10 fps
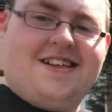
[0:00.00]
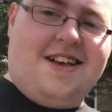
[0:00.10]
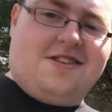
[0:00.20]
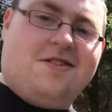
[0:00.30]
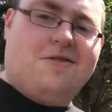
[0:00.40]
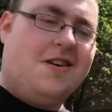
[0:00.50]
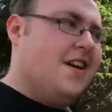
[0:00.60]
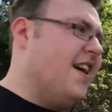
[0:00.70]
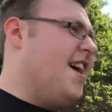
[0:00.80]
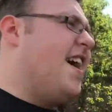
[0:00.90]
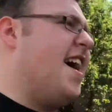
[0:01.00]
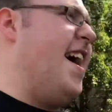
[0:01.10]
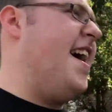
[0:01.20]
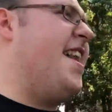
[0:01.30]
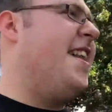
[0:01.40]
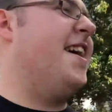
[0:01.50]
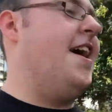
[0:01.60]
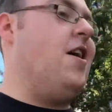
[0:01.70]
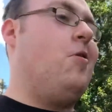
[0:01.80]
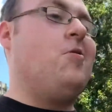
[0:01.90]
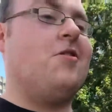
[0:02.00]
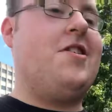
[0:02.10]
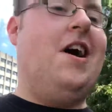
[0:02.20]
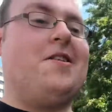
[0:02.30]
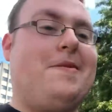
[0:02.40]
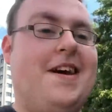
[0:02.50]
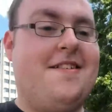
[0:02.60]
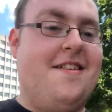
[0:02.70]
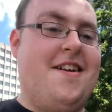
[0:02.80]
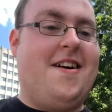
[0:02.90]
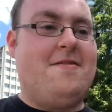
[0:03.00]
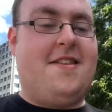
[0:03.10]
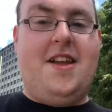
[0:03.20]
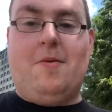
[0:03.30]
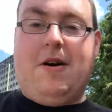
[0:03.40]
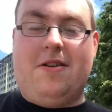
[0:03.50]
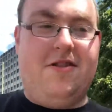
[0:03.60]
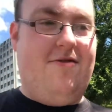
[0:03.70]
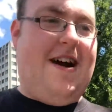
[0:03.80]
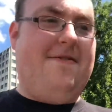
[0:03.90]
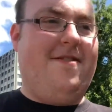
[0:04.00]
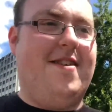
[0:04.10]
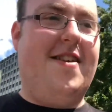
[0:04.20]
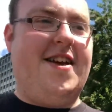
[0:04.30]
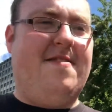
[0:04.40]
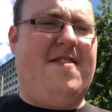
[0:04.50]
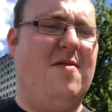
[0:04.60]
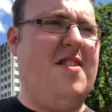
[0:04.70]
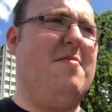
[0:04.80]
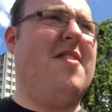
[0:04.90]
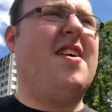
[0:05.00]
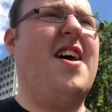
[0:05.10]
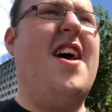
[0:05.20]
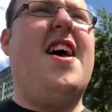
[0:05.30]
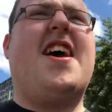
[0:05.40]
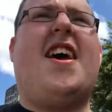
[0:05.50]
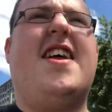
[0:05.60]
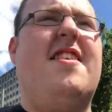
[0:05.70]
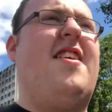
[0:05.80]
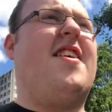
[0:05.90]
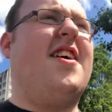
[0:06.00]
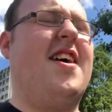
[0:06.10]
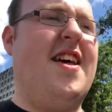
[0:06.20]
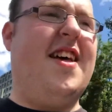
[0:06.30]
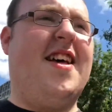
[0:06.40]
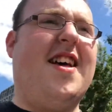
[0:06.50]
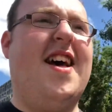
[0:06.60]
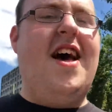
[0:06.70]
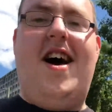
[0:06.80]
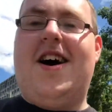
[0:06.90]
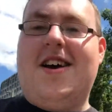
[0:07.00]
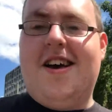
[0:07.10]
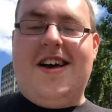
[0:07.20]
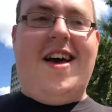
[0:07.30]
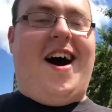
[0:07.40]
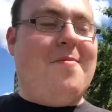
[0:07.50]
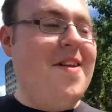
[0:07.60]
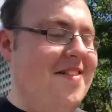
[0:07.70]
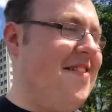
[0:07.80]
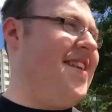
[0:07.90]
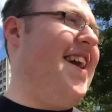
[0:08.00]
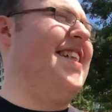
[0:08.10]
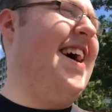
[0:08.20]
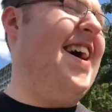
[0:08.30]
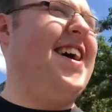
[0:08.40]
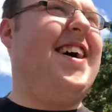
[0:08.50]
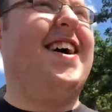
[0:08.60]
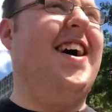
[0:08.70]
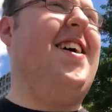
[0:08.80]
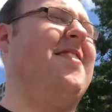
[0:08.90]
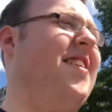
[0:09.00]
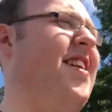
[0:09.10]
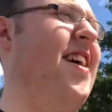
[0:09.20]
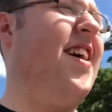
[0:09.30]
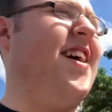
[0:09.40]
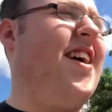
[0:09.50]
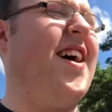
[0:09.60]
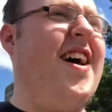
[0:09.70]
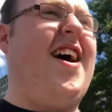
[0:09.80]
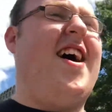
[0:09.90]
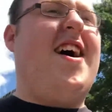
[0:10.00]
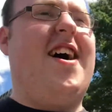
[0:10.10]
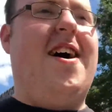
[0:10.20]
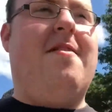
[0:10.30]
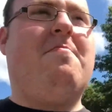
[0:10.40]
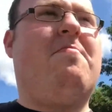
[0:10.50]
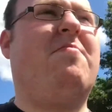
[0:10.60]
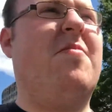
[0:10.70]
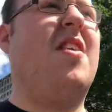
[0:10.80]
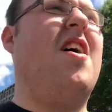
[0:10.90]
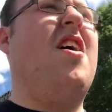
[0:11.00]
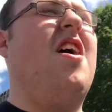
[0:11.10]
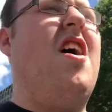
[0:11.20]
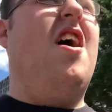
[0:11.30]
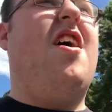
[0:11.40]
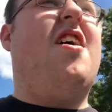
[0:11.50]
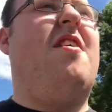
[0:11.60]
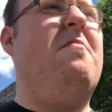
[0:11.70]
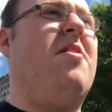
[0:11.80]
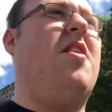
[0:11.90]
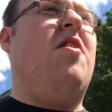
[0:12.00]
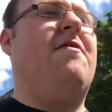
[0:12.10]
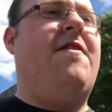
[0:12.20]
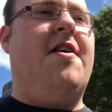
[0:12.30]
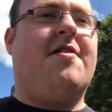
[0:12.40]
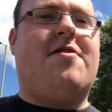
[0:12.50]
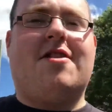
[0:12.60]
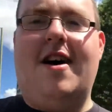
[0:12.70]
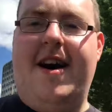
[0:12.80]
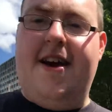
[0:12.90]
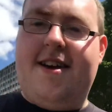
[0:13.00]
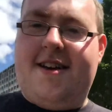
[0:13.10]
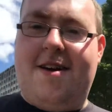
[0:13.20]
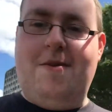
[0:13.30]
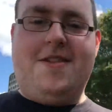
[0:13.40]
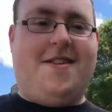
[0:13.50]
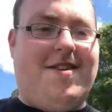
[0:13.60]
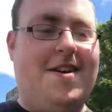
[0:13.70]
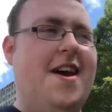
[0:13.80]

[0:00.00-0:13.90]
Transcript: That's cool. And uh, also Child's Play is in the uh, Cineworld in Stratford in a few cinemas in. Oh, you right. Uh, I went to see that. Uh, Who did you see that with? Um, um, on the 1st of July, I went oh, yeah. to.